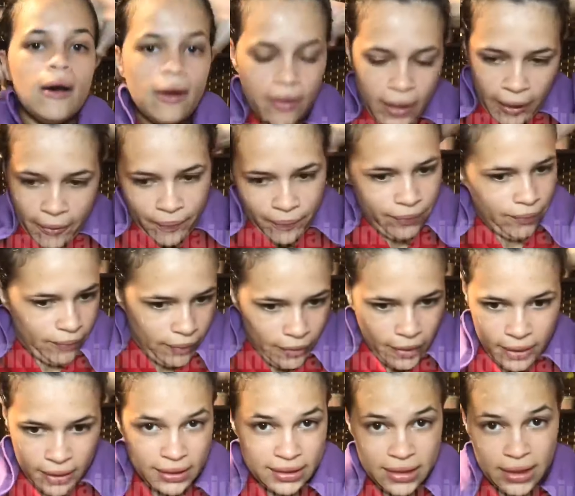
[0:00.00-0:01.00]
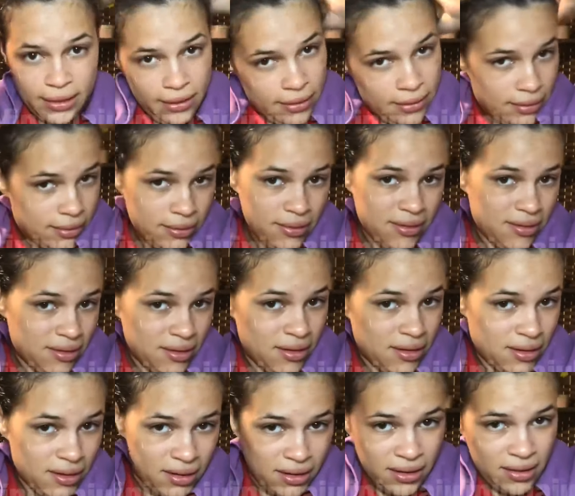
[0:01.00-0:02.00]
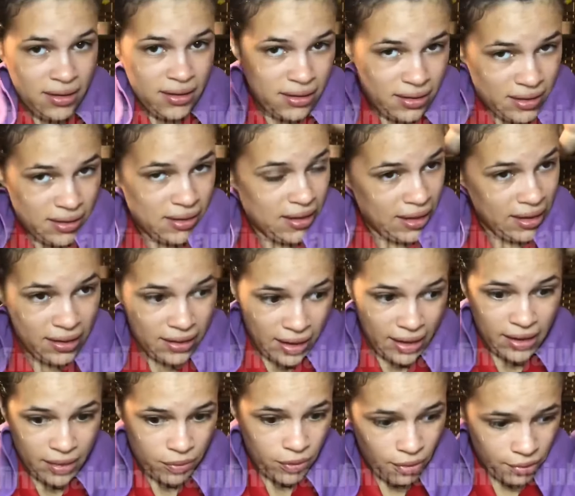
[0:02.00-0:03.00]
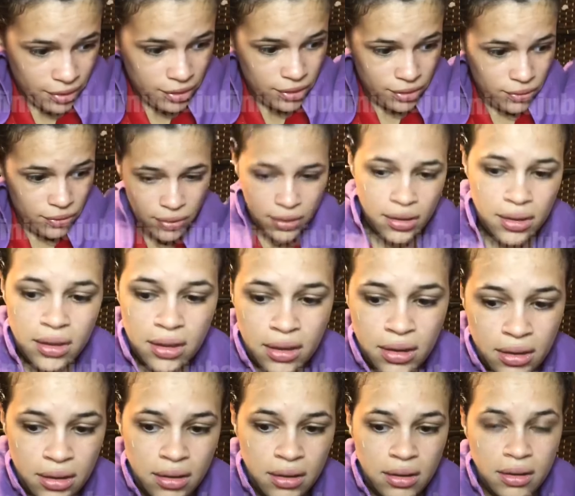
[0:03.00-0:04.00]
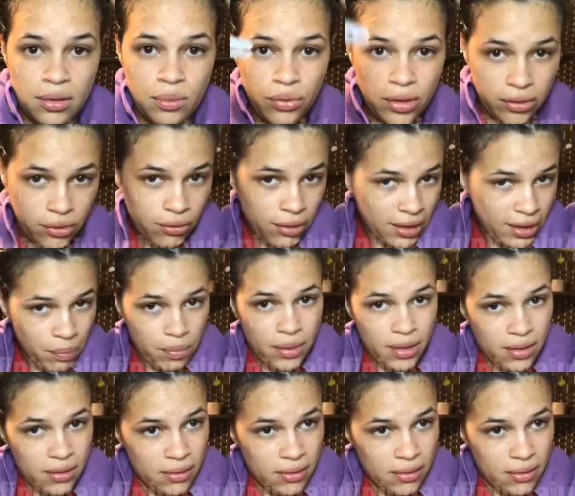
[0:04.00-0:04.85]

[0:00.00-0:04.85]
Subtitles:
Okay, done. And I am going to put a little clip,